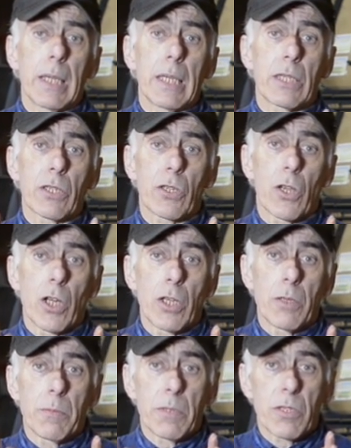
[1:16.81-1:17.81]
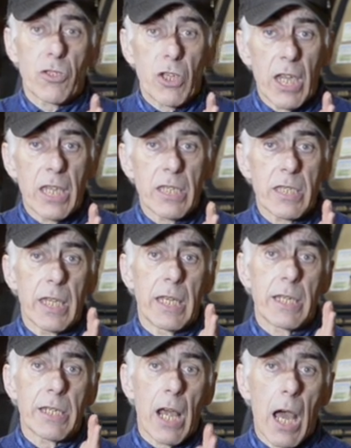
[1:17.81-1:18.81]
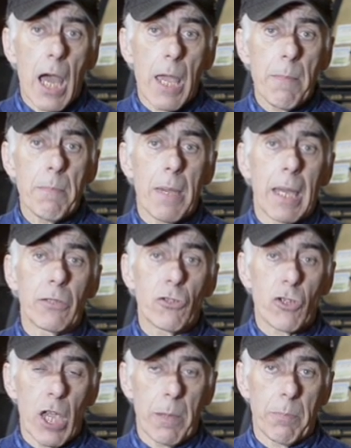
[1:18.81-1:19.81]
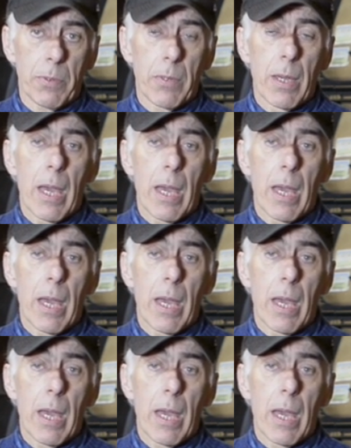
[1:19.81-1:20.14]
is going to change in time and shape,